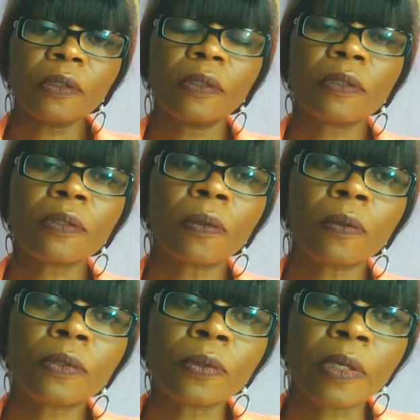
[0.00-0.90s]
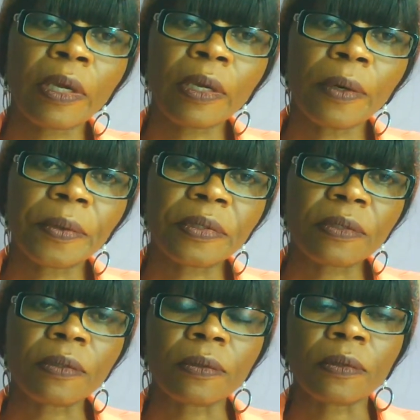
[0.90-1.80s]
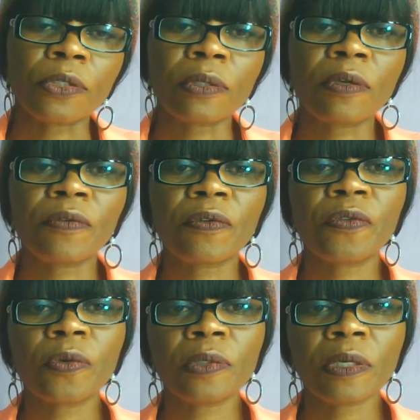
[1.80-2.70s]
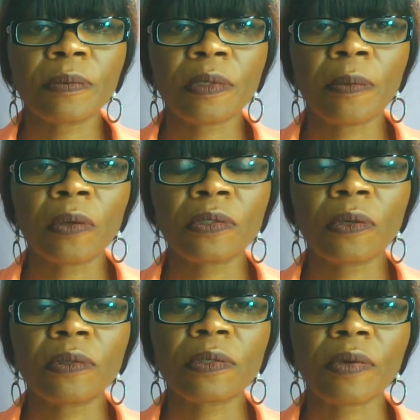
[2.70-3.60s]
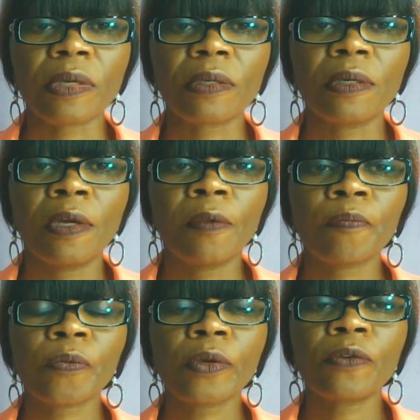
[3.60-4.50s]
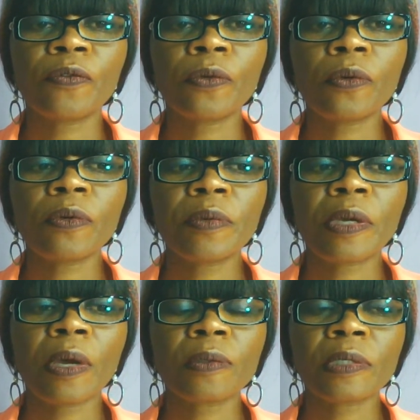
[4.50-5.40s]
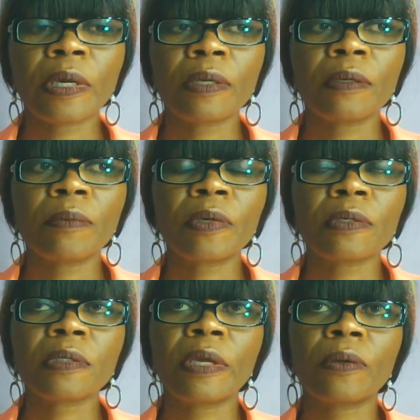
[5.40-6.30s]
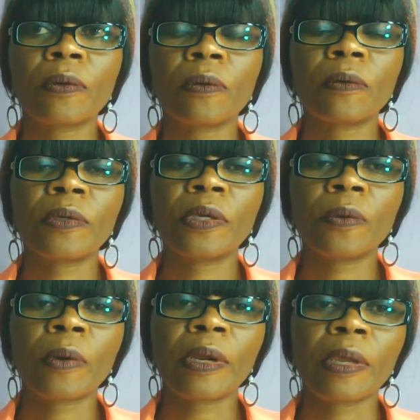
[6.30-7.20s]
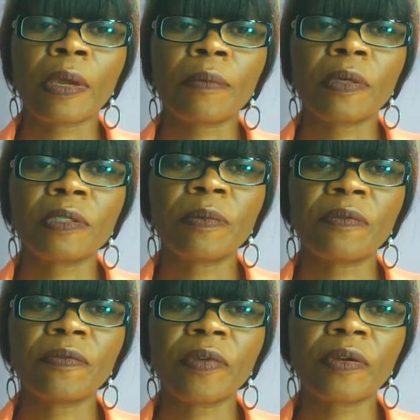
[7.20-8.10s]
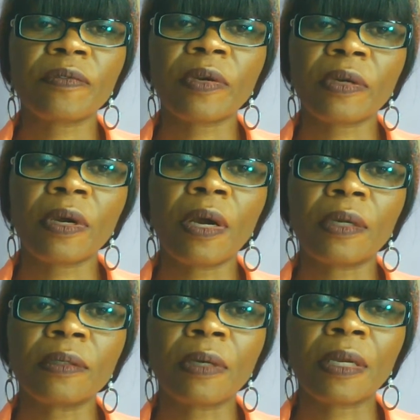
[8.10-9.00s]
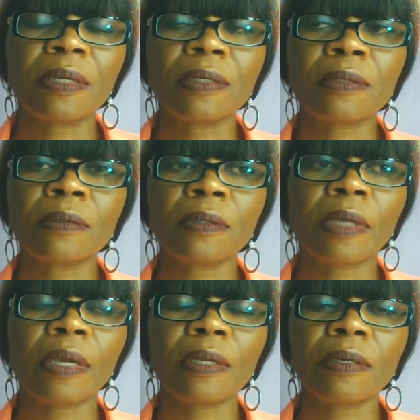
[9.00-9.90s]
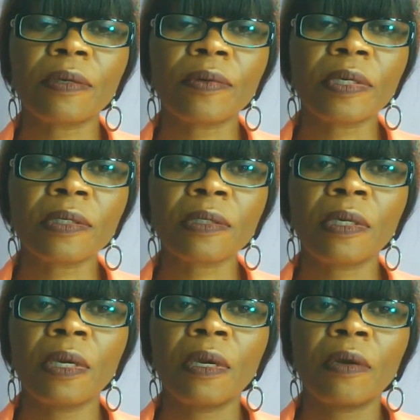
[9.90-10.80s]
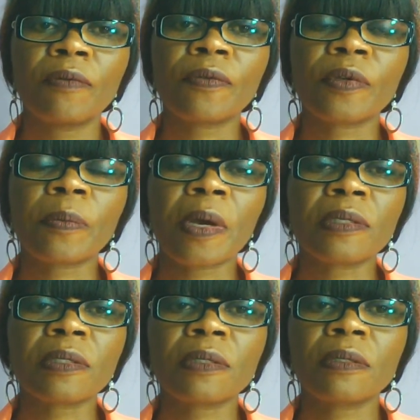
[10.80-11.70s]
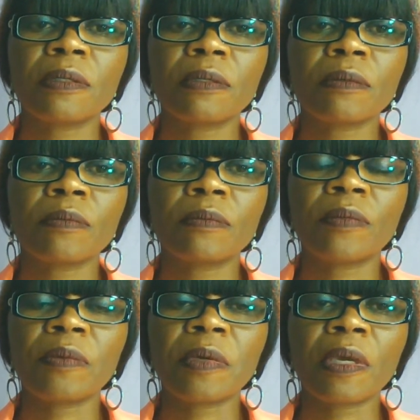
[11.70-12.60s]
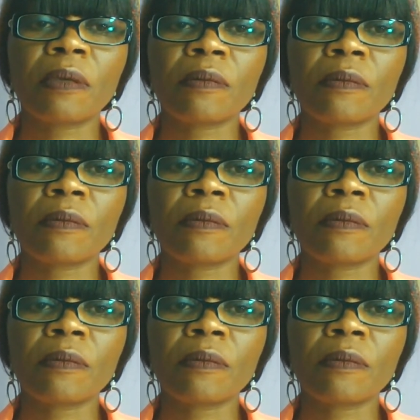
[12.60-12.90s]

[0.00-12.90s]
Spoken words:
so today I wanted to just give you a few tips about sunscreen. If you're going to be outside, because I know here where I am, it's been very, very hot, at least 90 degrees for the past maybe